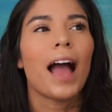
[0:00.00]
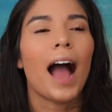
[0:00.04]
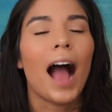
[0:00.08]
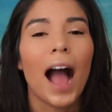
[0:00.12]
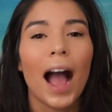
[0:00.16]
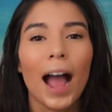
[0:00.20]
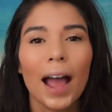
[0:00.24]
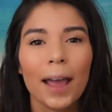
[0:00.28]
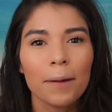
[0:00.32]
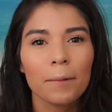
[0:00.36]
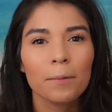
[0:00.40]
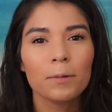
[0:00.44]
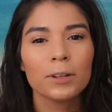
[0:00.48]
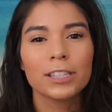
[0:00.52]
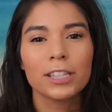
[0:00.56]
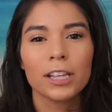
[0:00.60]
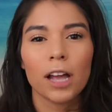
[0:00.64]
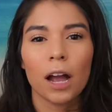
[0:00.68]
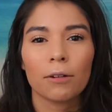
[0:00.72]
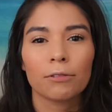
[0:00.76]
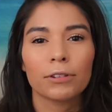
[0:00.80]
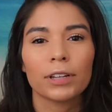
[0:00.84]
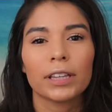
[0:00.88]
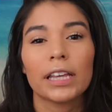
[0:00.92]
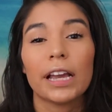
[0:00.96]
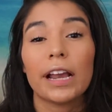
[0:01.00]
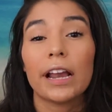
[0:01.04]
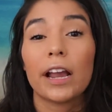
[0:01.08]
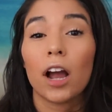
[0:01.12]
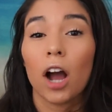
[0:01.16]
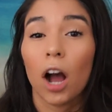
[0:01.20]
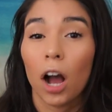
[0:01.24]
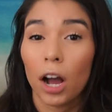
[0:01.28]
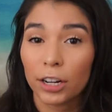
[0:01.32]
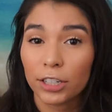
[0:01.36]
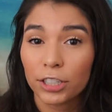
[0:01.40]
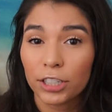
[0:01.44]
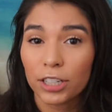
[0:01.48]
I was not really
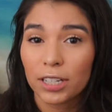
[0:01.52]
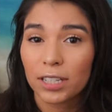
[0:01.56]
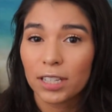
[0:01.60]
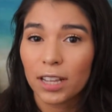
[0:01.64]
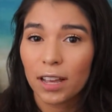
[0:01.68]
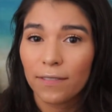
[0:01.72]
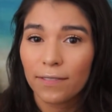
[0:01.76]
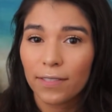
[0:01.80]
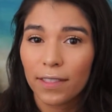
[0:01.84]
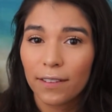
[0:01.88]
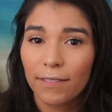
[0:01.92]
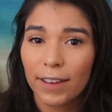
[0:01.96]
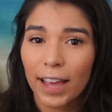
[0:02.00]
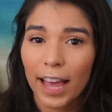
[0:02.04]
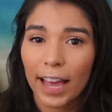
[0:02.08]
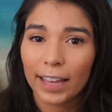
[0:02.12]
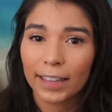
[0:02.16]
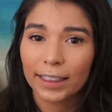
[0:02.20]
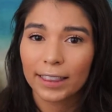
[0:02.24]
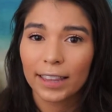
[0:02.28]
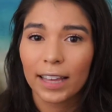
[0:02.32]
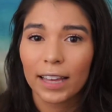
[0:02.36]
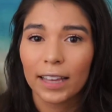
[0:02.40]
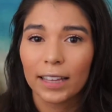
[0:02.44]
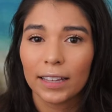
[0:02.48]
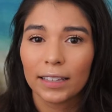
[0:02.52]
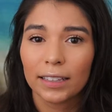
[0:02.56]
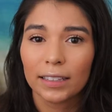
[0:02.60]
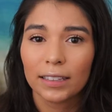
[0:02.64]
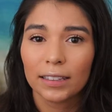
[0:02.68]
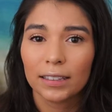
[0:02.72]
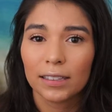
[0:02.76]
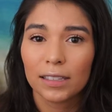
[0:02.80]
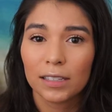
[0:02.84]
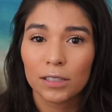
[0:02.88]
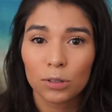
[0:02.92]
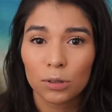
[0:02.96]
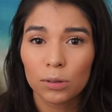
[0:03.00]
conscious of the fact that
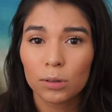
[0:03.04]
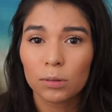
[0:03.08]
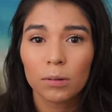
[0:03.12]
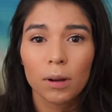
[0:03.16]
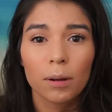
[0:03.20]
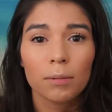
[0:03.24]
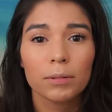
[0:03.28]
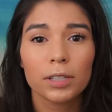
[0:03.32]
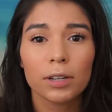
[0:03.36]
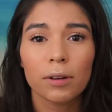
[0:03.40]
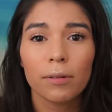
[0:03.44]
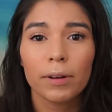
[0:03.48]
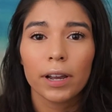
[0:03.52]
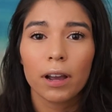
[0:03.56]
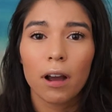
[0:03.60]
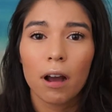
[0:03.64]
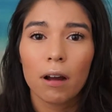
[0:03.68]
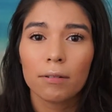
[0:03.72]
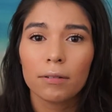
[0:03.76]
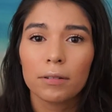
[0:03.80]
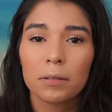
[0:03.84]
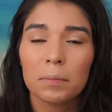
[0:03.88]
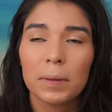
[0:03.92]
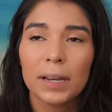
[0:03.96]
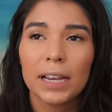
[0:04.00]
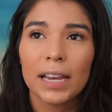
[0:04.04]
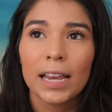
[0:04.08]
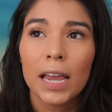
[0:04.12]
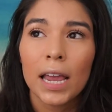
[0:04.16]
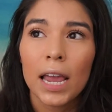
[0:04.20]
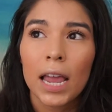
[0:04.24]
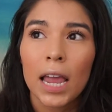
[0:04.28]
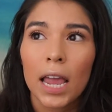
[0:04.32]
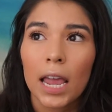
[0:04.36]
this was what was going on with me.